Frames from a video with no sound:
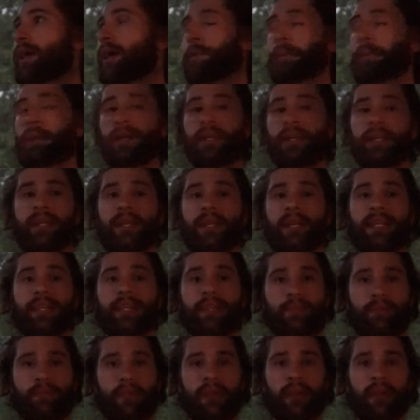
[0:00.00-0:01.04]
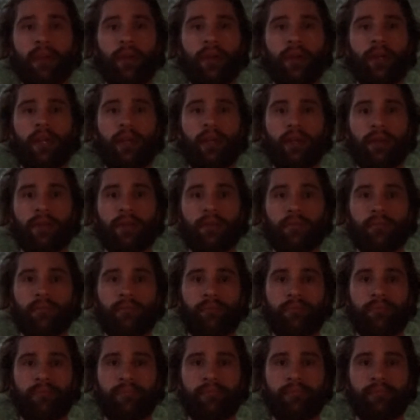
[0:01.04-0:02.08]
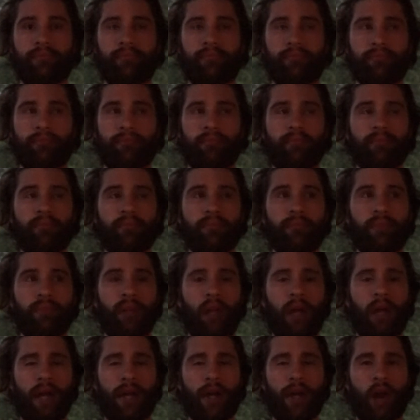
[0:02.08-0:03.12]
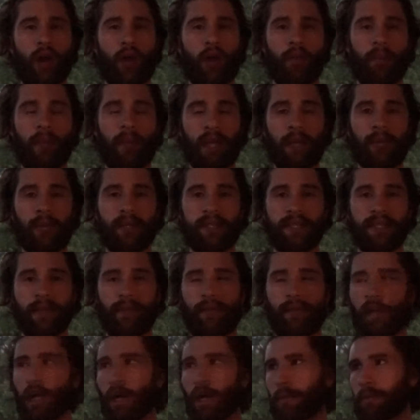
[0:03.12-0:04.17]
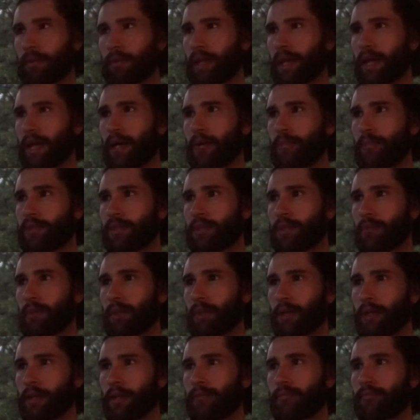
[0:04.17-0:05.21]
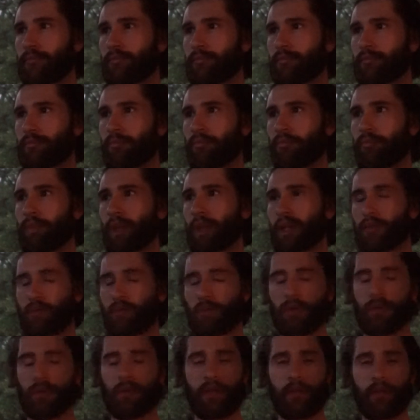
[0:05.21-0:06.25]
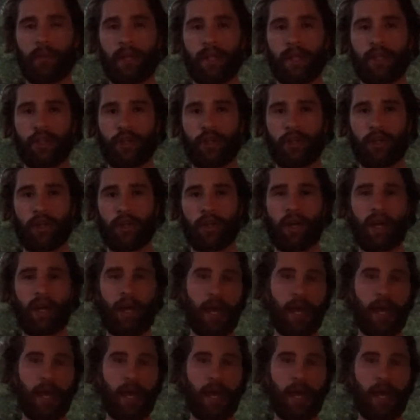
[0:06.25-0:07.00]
I'm going to end the video here. I know I repeated myself a couple times, but I just want to really make sure